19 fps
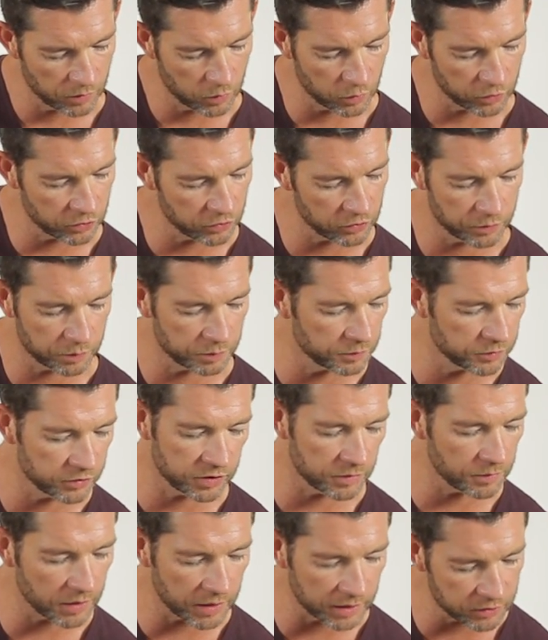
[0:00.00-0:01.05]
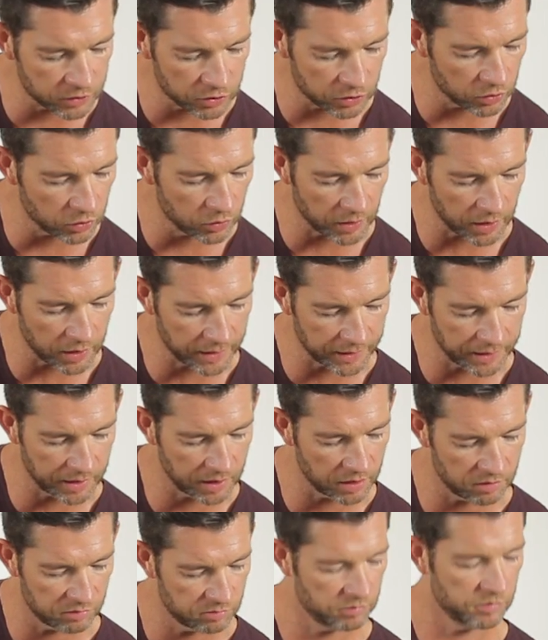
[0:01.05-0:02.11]
which is similar to like
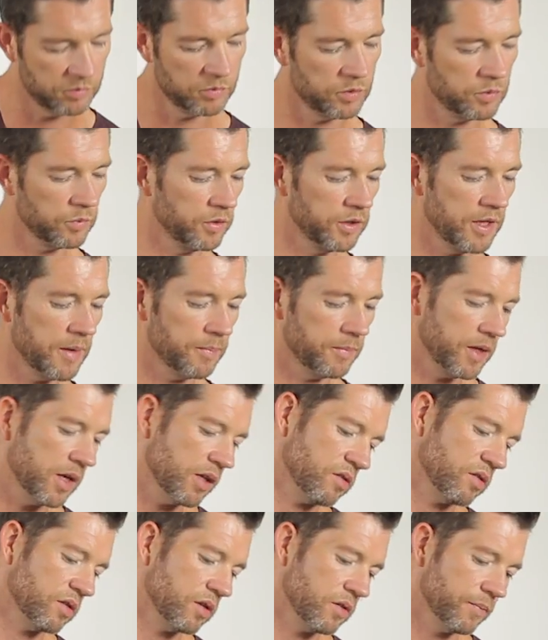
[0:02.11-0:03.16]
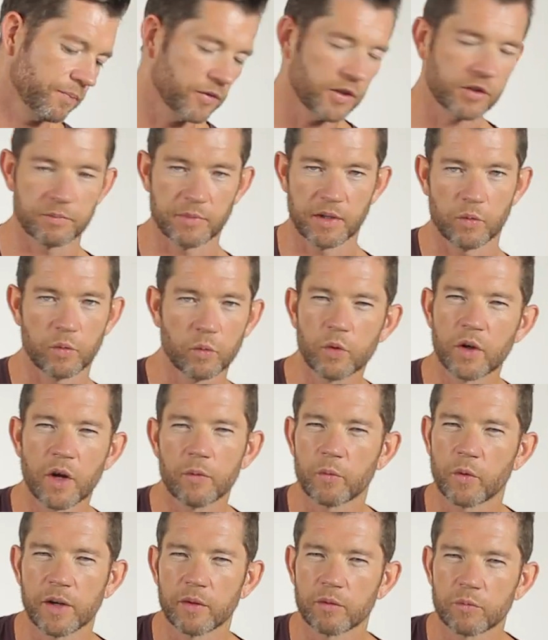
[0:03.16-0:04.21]
a, what would that be? Uh, doesn't matter, we
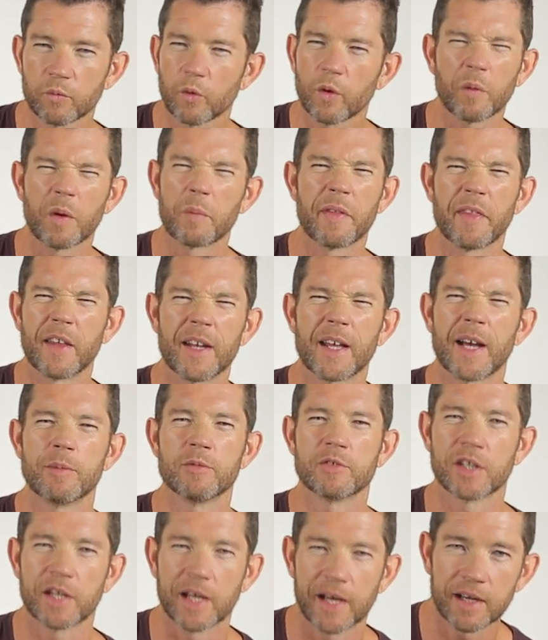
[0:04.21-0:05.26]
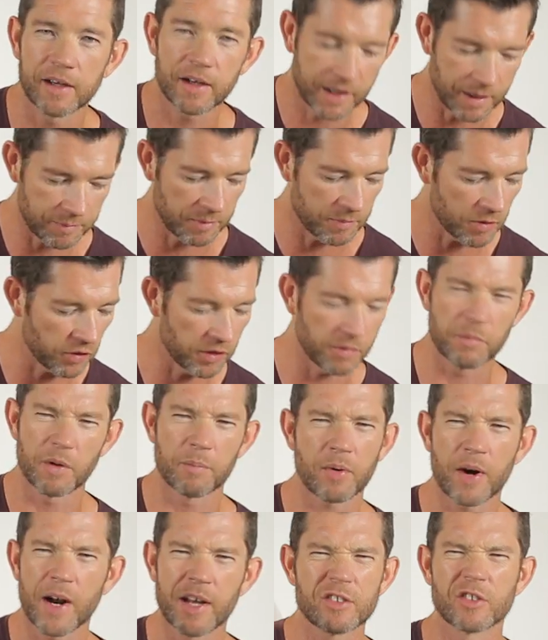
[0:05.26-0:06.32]
don't wait, won't worry about the names today, can't be bothered,
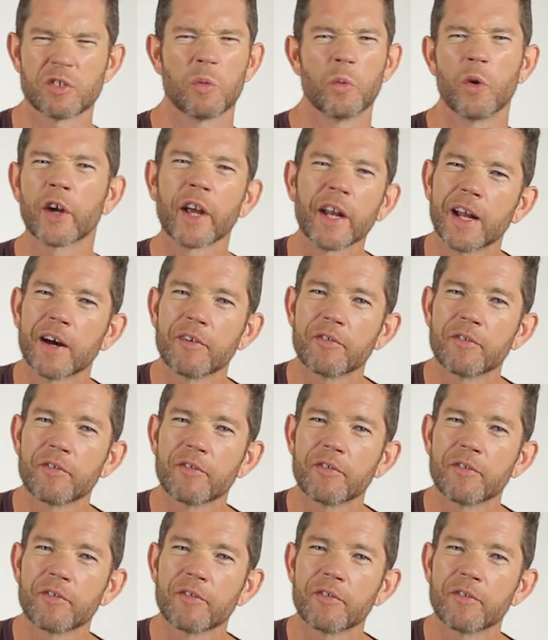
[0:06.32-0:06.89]
my brain's not working